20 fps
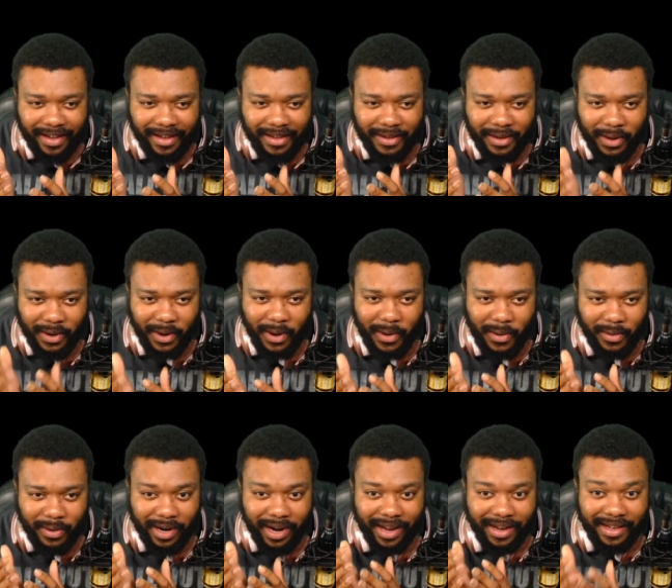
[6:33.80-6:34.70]
you
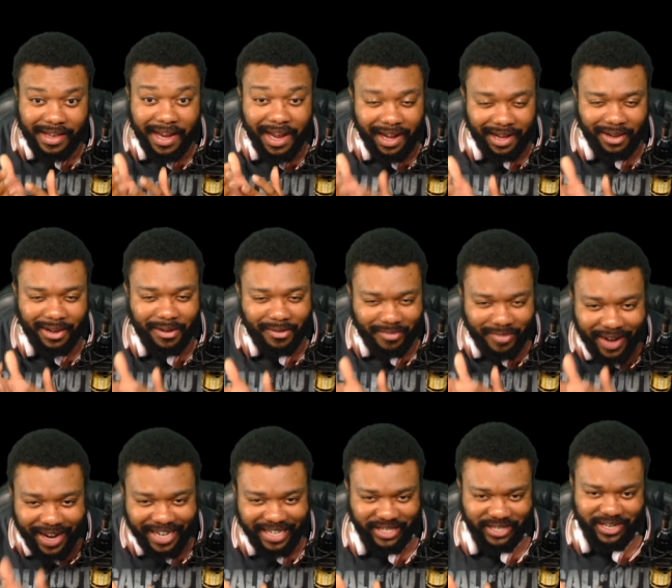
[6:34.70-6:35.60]
know, a
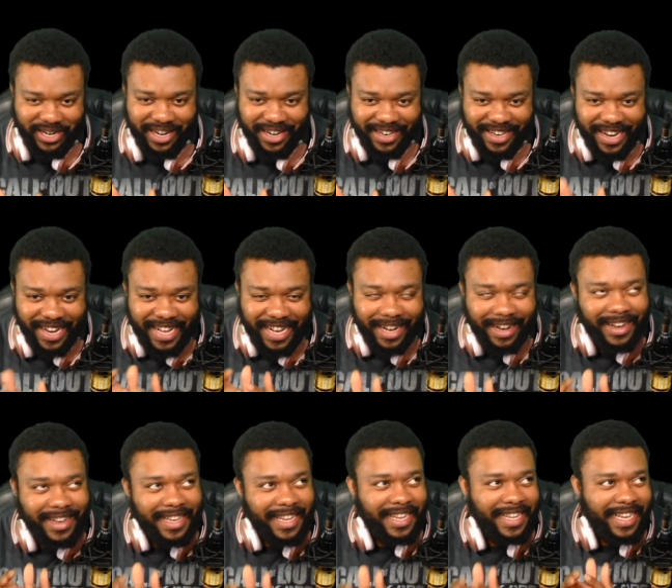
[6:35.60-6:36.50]
declaration.
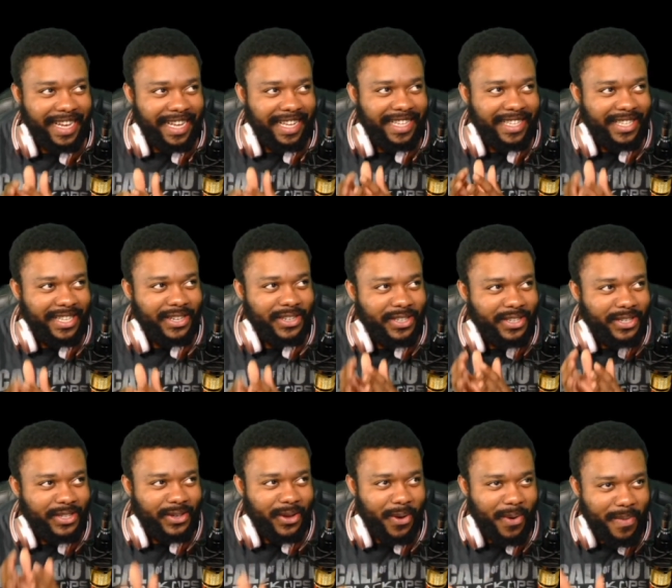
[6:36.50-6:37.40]
It's still
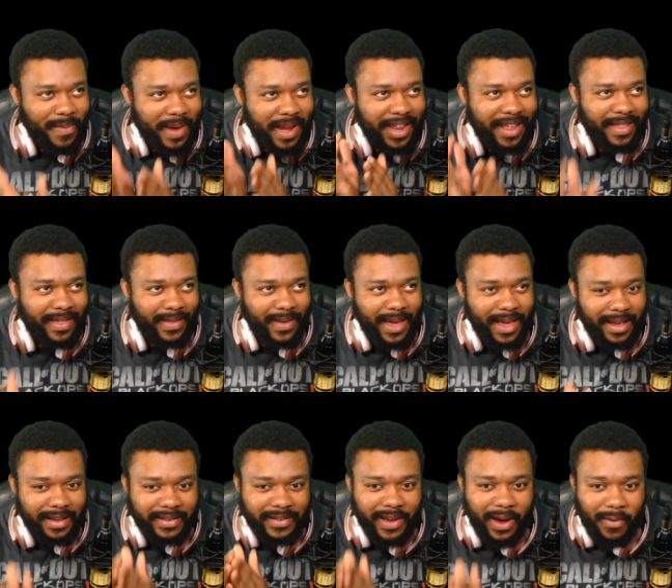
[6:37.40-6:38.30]
so many
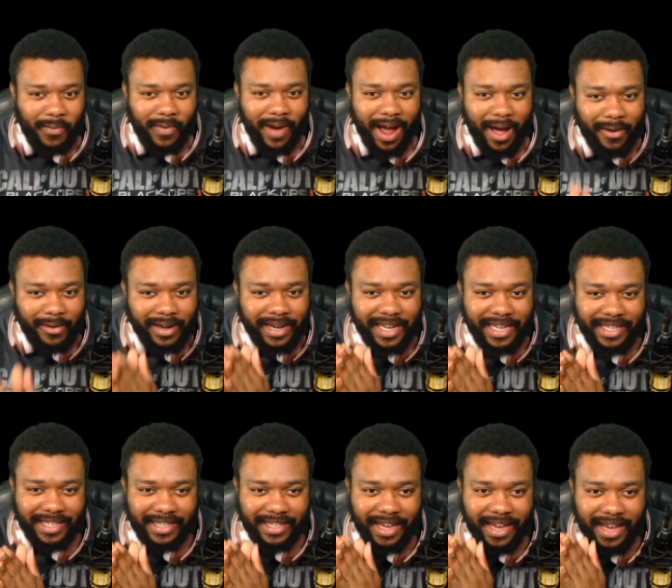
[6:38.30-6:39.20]
things around
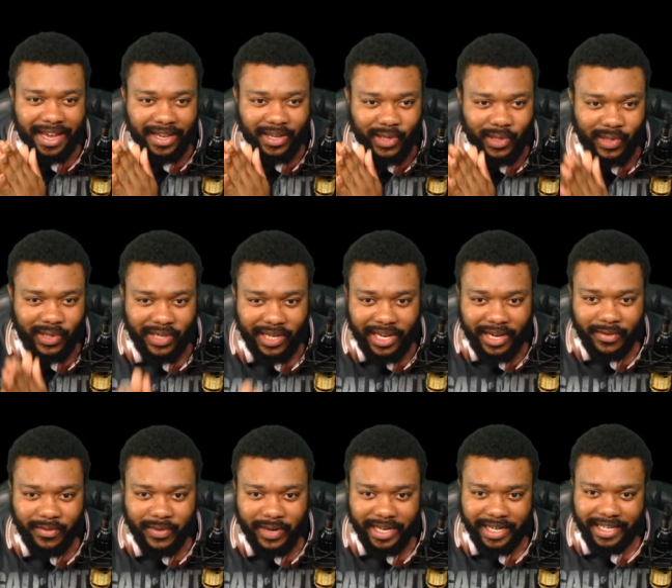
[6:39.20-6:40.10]
this
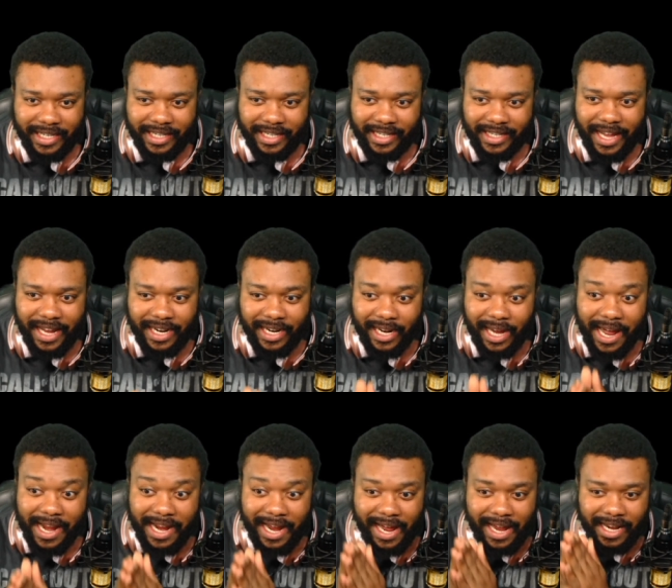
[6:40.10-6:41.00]
series that,
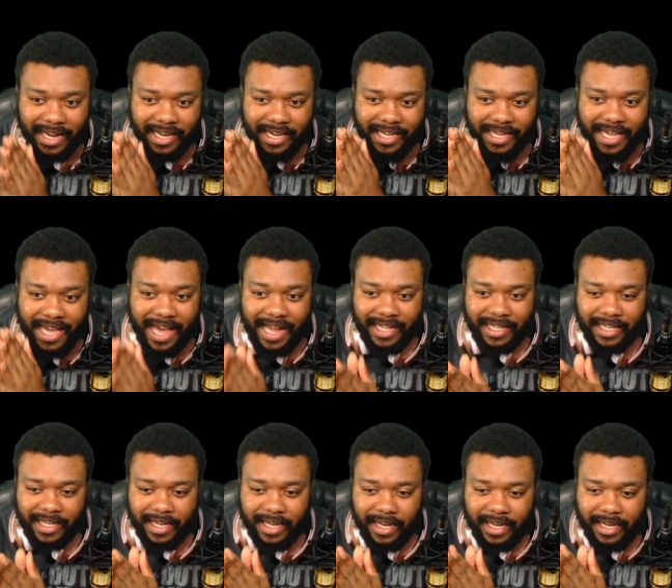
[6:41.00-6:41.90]
and yet
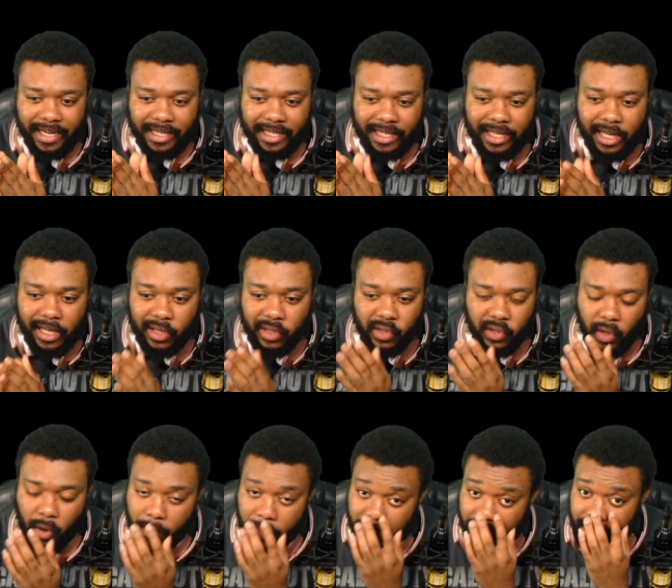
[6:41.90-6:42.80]
still
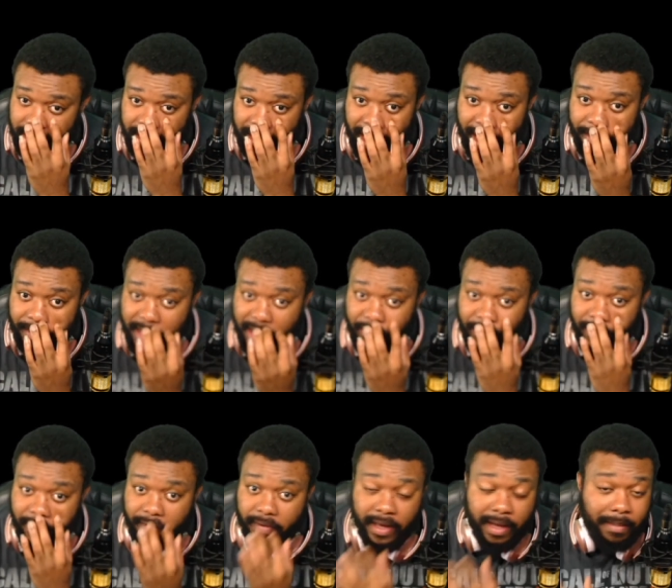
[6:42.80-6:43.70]
so much is not being
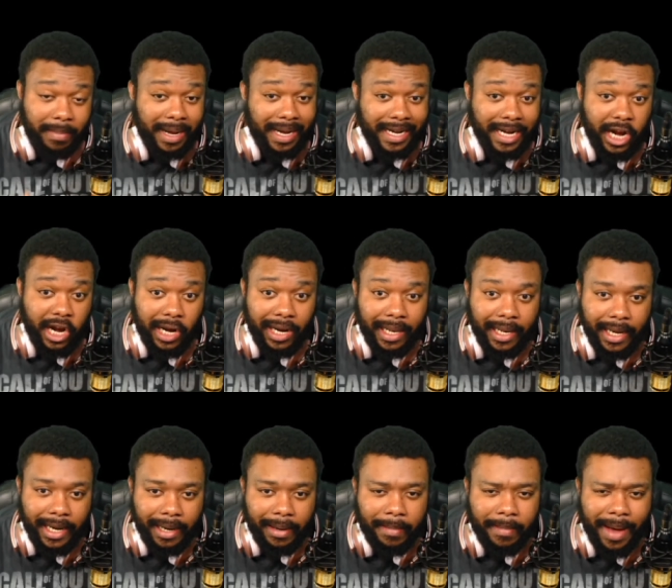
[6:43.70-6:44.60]
revealed, but they're
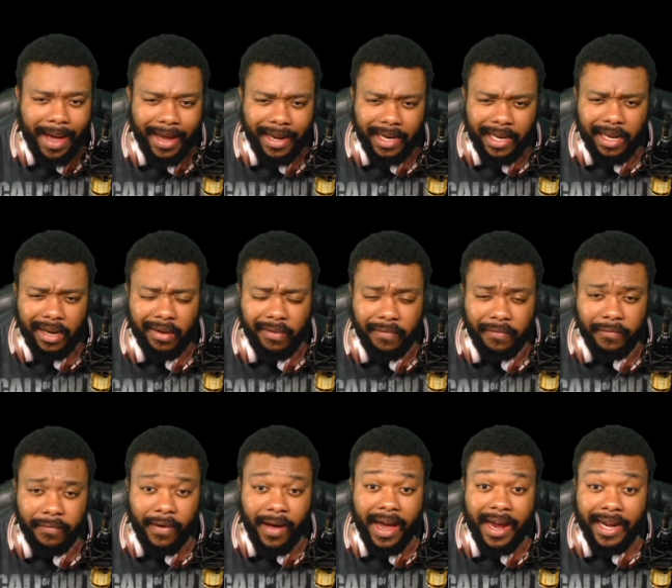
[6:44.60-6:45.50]
little by little
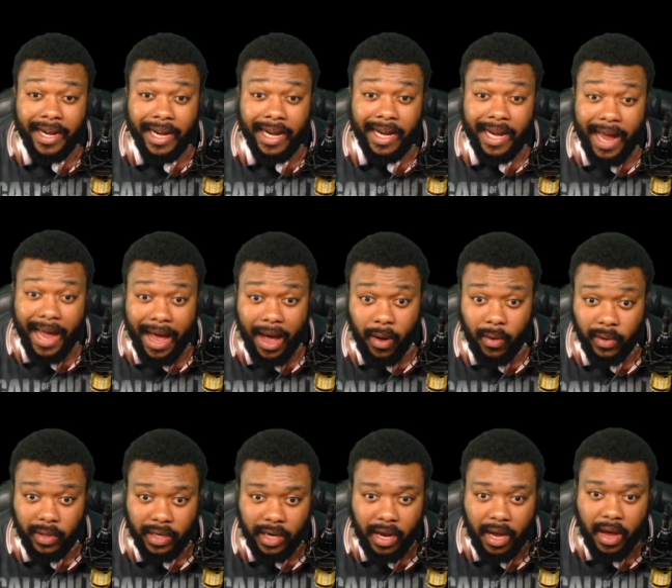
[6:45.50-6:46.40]
finding
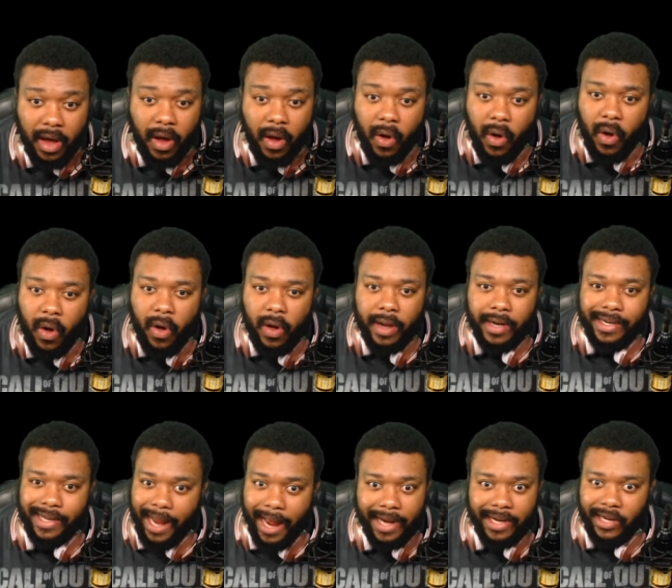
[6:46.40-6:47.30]
out
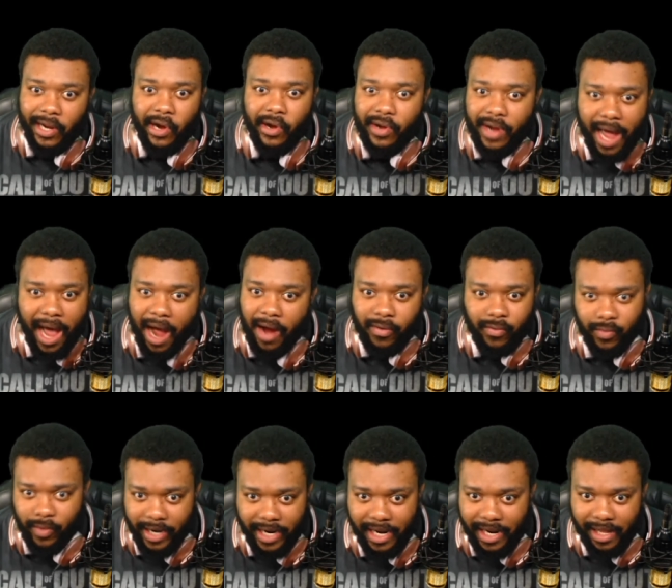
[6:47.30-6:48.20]
that they're not
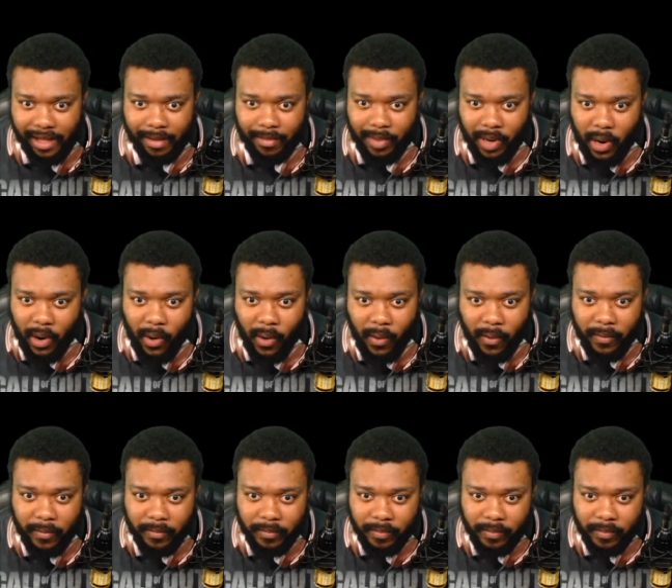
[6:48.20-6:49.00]
real, bro.